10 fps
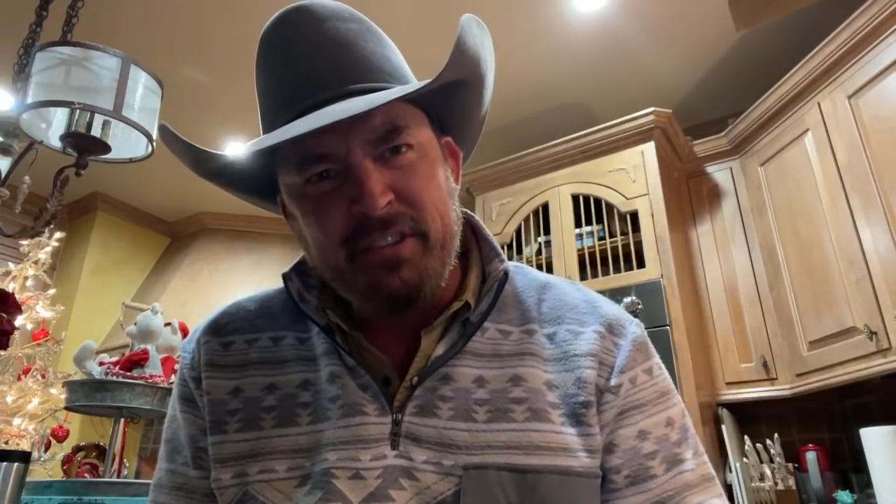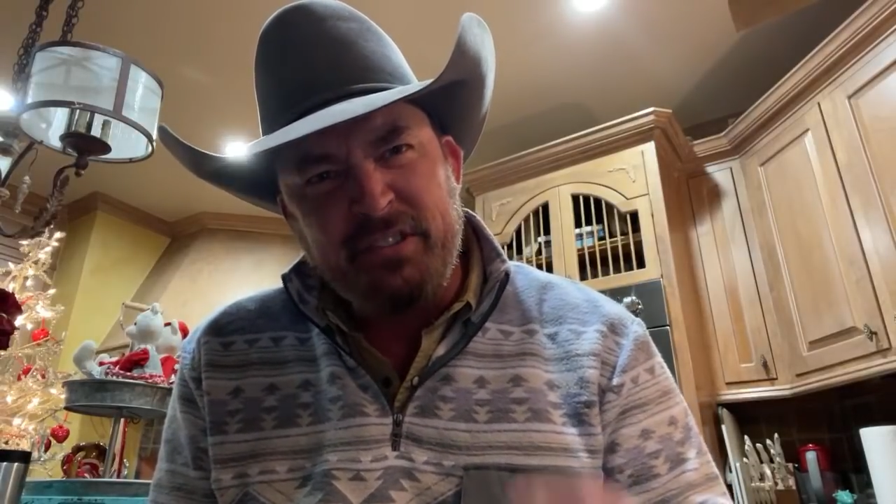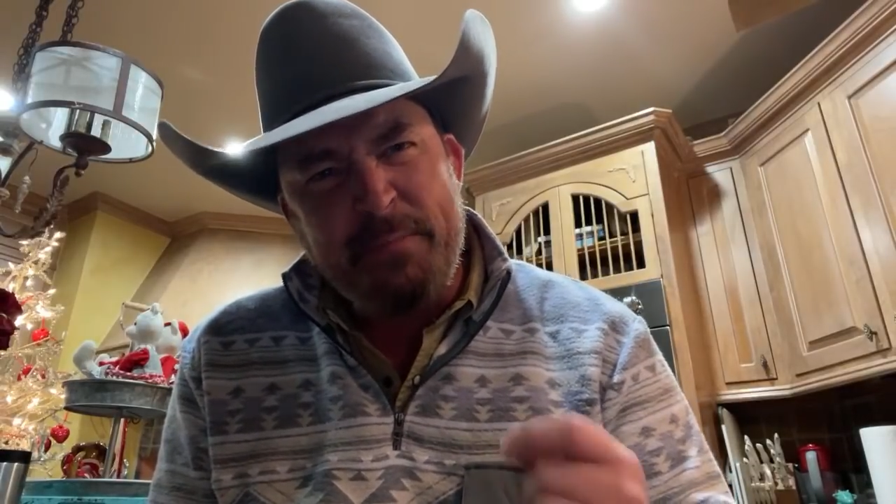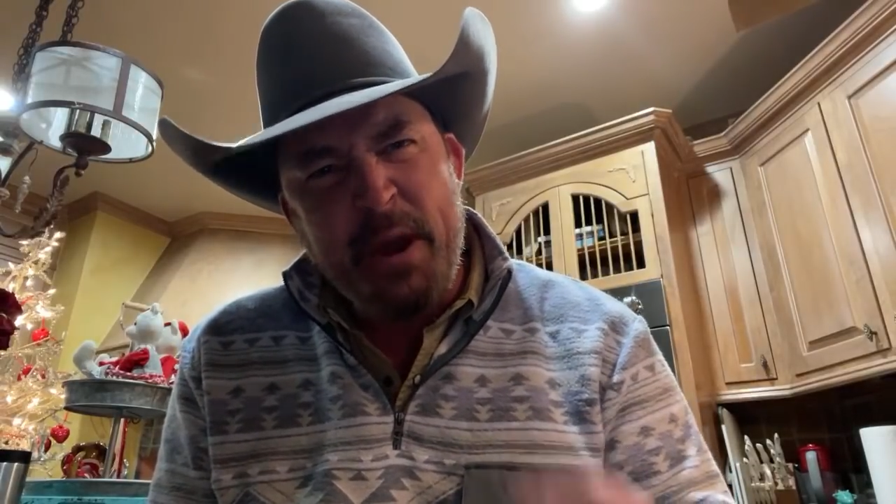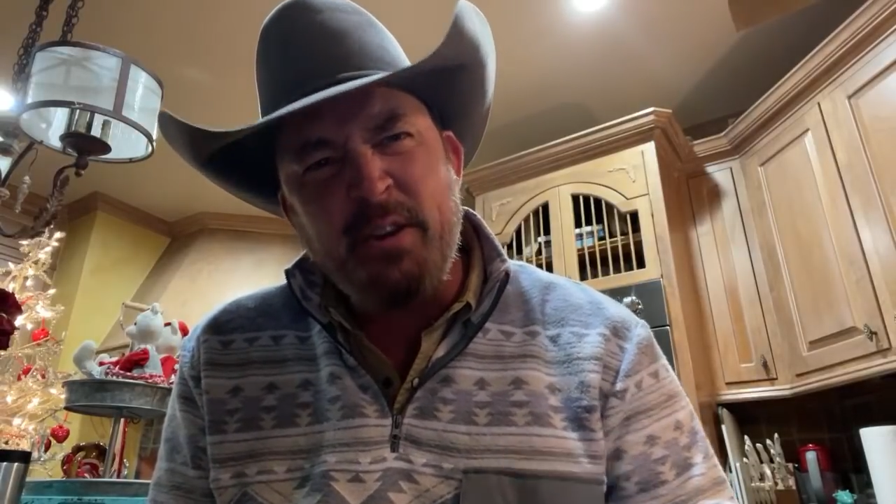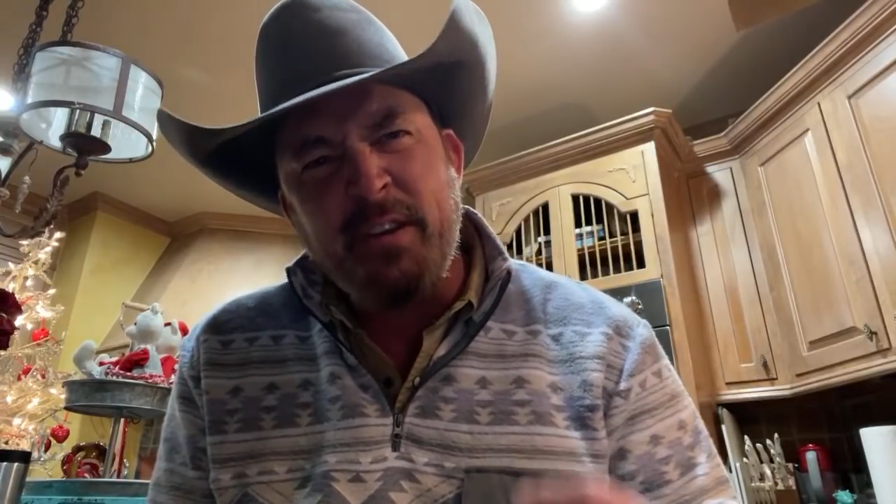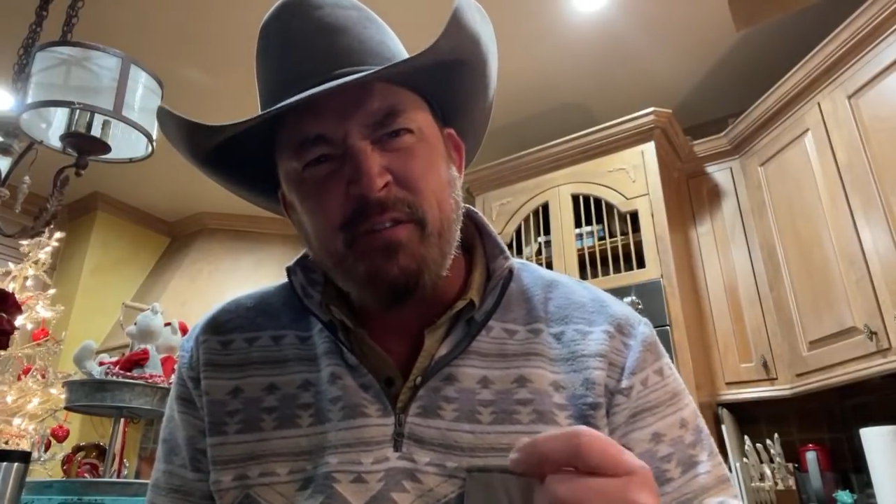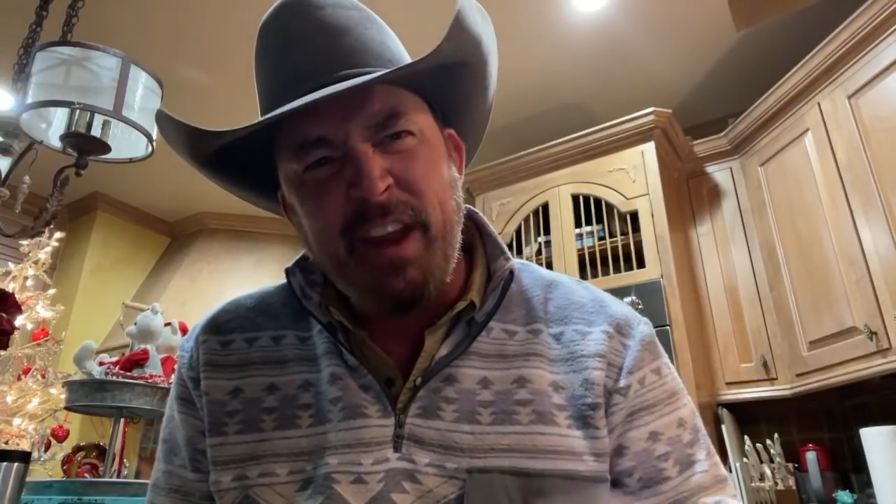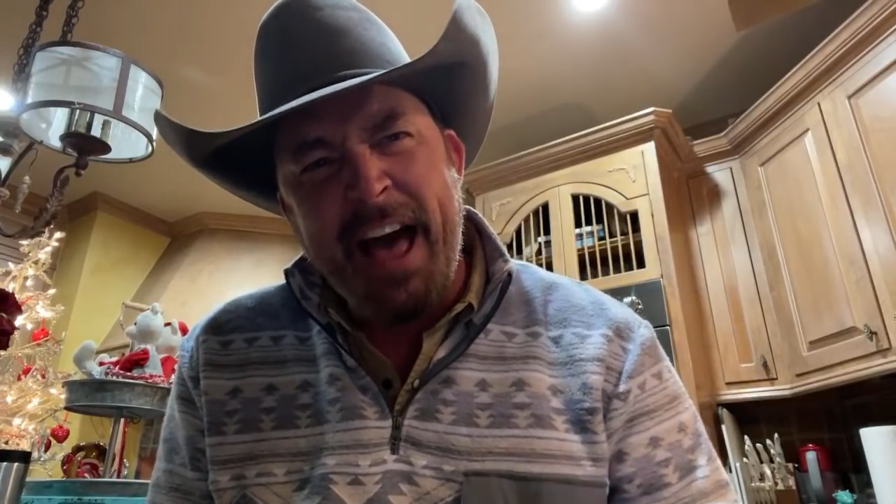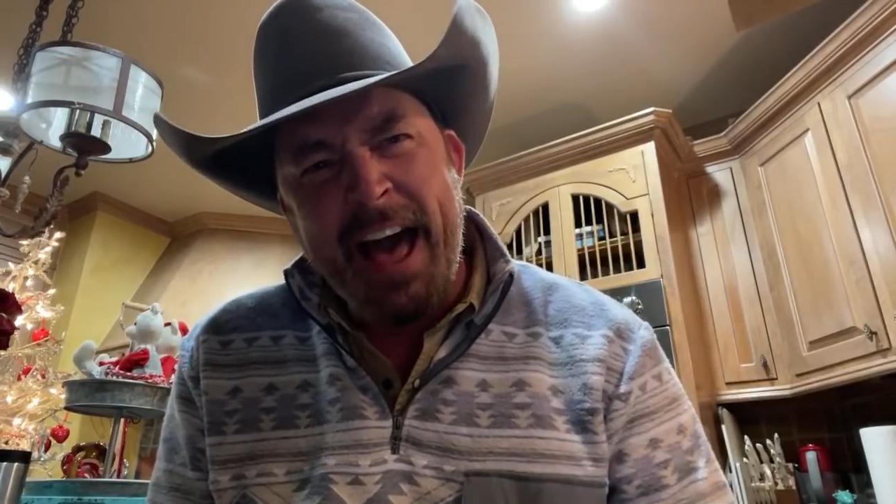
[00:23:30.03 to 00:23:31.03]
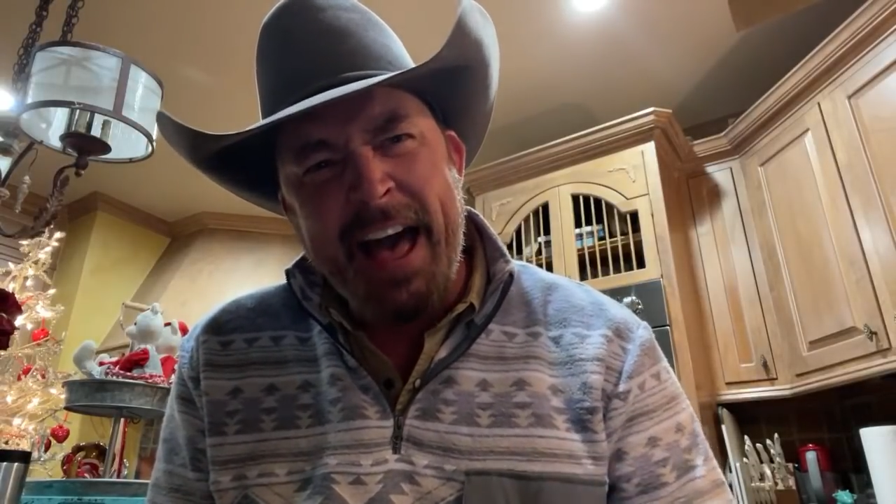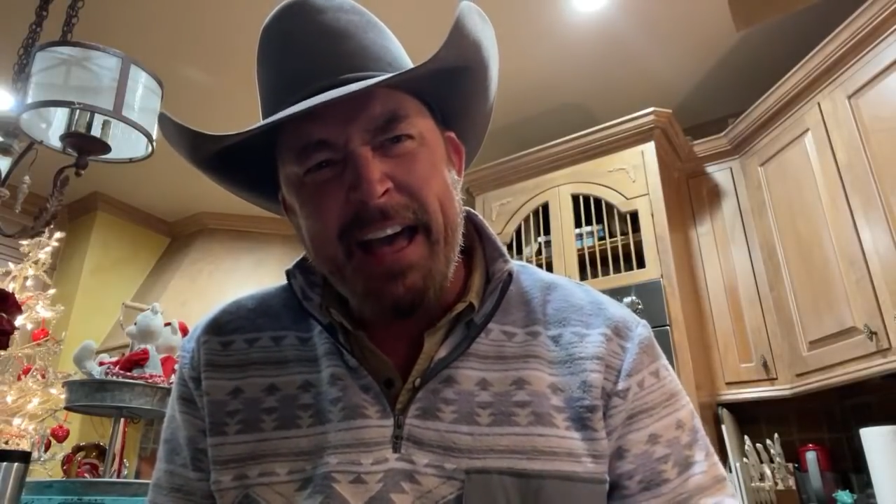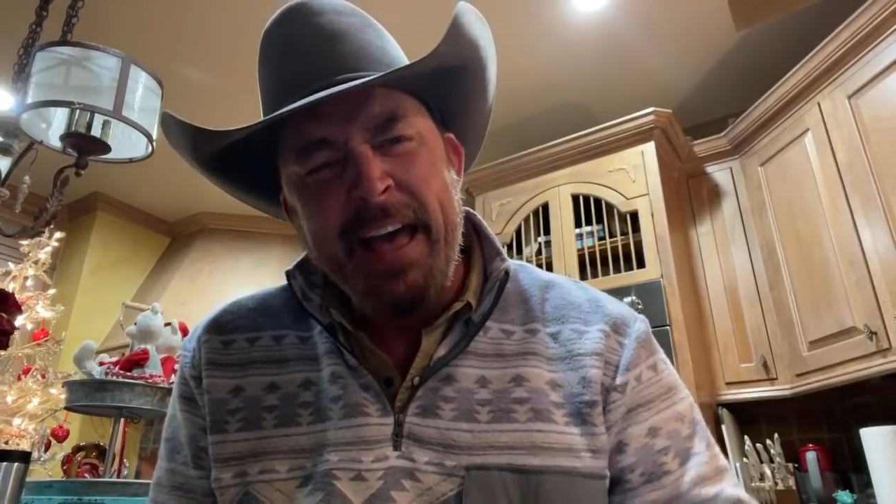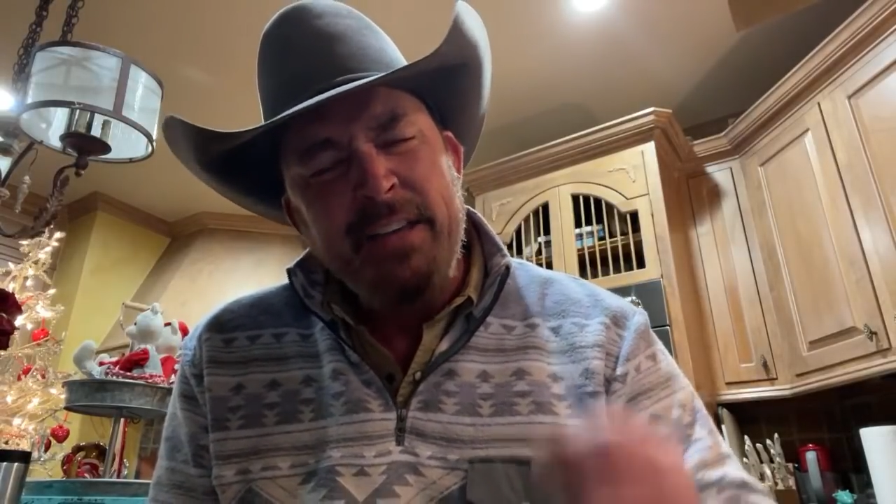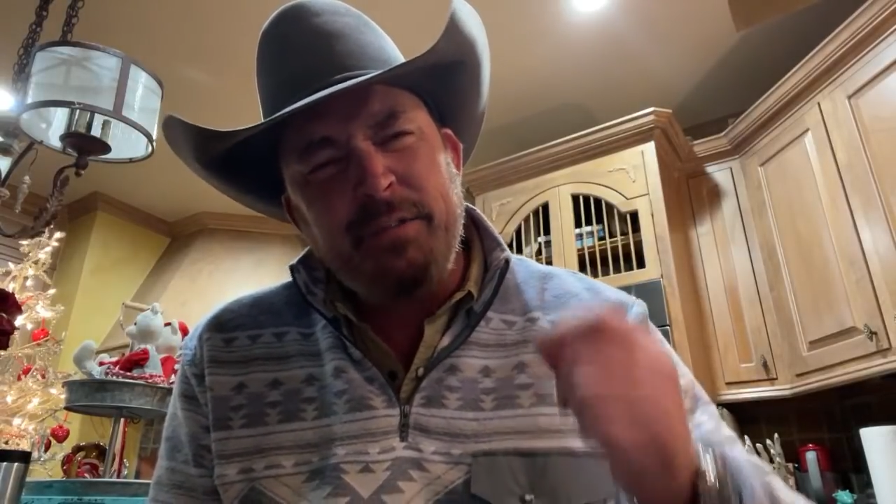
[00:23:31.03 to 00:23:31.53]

The spirit of lie,